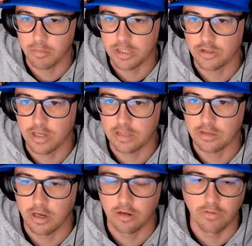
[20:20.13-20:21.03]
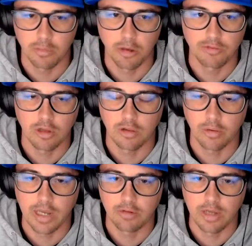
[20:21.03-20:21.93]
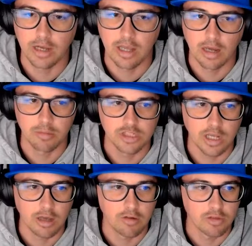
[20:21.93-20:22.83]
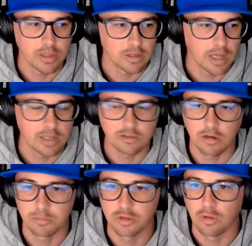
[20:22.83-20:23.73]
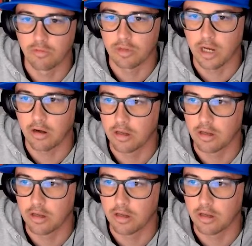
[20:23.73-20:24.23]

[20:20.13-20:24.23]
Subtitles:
make sure you guys are heading over to BuffaloLowdown.com to check out everything the guys are up to over there.